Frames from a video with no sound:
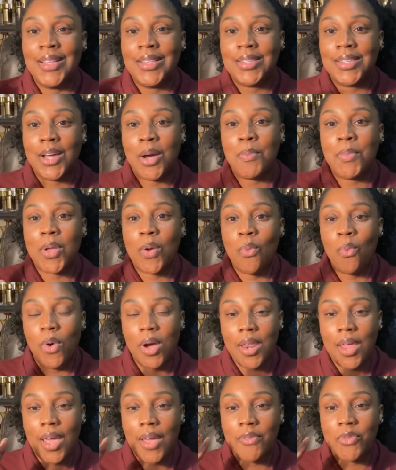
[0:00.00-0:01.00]
Tell me,
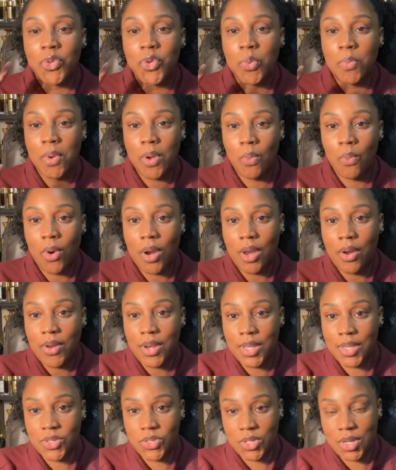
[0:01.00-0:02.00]
what have you been
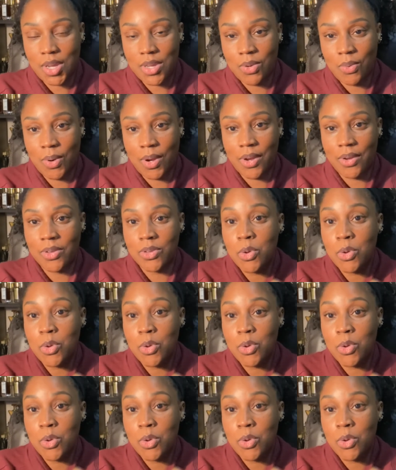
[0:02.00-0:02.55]
wearing in January?